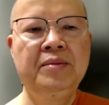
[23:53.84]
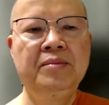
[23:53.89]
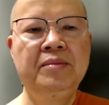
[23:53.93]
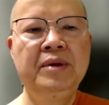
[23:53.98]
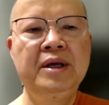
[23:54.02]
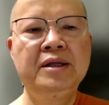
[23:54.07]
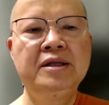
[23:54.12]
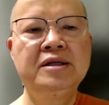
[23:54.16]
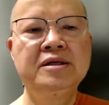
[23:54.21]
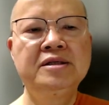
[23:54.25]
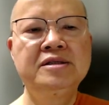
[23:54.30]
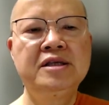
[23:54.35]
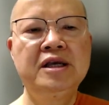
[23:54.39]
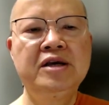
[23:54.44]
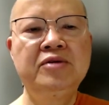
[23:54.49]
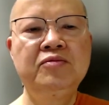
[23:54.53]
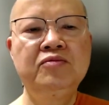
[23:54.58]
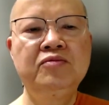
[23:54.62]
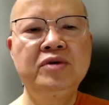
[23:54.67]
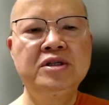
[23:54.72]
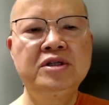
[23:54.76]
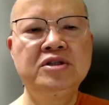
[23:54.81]
Make the
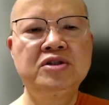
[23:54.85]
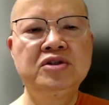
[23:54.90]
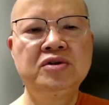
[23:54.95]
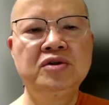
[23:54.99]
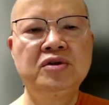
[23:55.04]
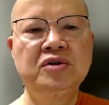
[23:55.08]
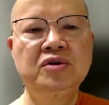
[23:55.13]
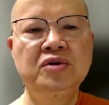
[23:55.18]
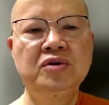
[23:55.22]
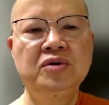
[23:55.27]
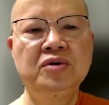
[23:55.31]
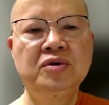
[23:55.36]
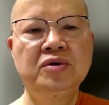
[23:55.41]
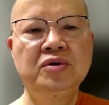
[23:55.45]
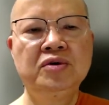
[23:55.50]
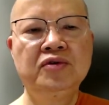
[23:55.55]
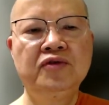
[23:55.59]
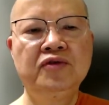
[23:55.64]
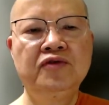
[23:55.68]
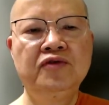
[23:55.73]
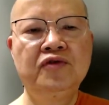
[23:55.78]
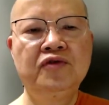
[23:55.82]
same wish
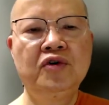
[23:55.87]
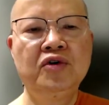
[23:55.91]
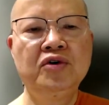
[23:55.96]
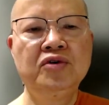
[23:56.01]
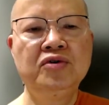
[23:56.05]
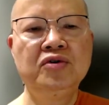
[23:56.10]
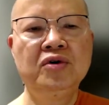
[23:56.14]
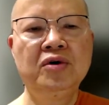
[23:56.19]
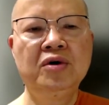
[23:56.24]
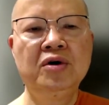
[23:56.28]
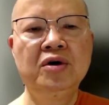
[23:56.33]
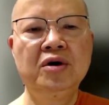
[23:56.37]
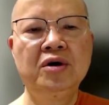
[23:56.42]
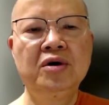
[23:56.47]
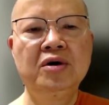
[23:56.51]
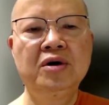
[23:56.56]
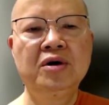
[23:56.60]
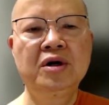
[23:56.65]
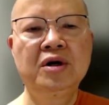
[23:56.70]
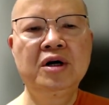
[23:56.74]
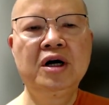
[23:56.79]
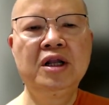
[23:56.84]
for your
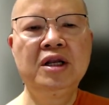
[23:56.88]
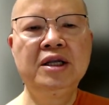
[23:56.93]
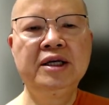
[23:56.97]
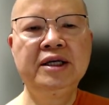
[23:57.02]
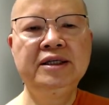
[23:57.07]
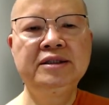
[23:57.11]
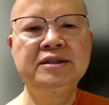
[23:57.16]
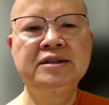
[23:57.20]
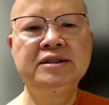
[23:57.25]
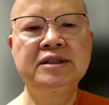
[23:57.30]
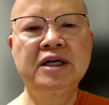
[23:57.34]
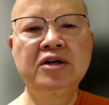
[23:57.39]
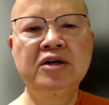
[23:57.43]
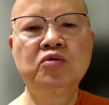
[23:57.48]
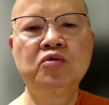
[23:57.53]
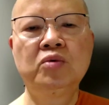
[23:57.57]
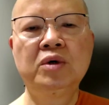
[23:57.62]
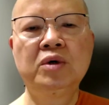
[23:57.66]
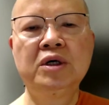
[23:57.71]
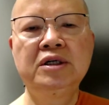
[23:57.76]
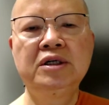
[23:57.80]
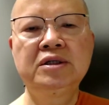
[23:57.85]
colleagues at
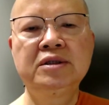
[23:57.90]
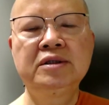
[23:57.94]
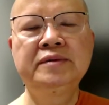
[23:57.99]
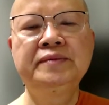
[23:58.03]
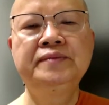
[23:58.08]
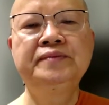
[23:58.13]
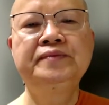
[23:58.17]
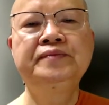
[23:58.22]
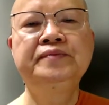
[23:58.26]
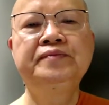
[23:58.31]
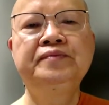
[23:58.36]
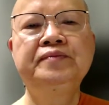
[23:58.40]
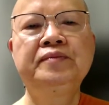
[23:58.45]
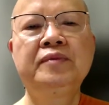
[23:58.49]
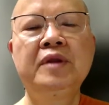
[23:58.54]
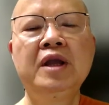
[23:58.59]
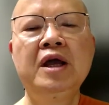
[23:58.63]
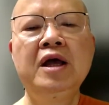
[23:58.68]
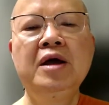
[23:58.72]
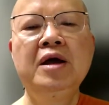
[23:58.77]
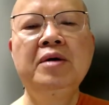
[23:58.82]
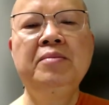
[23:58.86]
work
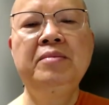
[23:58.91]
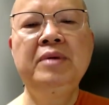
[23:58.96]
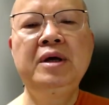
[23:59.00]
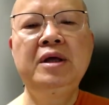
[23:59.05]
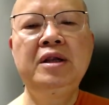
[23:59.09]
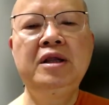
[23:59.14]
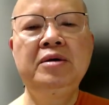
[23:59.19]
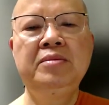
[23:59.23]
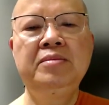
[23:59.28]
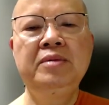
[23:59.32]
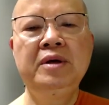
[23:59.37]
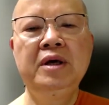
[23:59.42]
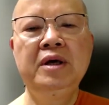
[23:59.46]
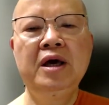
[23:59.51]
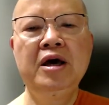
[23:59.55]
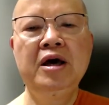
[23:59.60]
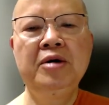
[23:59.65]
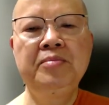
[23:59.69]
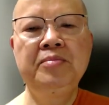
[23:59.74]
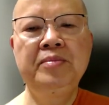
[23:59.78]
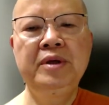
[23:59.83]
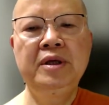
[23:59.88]
May they be
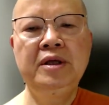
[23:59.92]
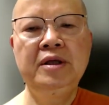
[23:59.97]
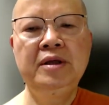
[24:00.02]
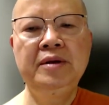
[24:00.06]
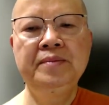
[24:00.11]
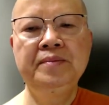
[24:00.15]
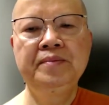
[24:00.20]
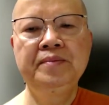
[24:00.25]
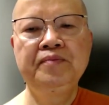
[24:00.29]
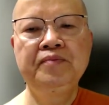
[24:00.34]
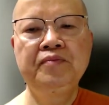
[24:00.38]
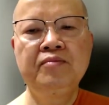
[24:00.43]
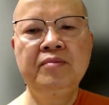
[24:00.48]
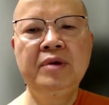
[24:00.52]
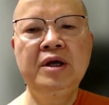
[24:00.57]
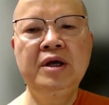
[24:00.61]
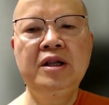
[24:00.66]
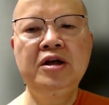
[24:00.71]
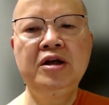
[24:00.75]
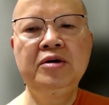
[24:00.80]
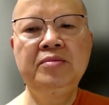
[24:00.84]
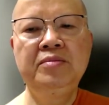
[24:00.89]
happy.
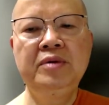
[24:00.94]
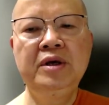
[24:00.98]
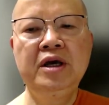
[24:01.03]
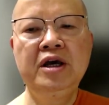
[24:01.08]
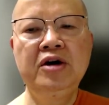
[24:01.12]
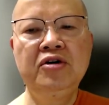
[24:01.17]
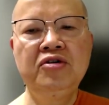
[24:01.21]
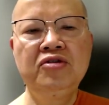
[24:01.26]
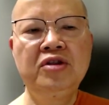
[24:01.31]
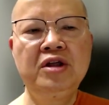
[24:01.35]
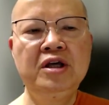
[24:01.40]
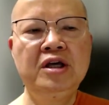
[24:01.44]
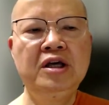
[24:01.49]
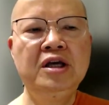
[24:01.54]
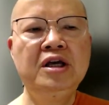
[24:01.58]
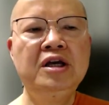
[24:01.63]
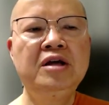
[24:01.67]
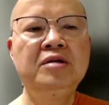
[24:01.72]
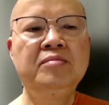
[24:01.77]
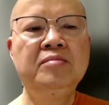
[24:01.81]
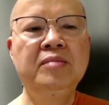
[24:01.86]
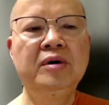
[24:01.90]
May they be healthy
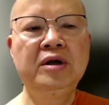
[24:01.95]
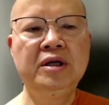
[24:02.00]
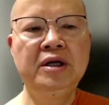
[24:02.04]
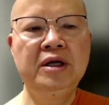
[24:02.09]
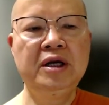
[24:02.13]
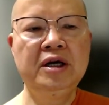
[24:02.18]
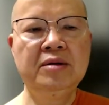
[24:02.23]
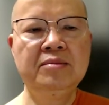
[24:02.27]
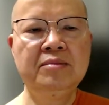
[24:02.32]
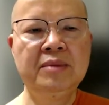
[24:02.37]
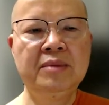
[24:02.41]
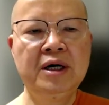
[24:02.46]
in body and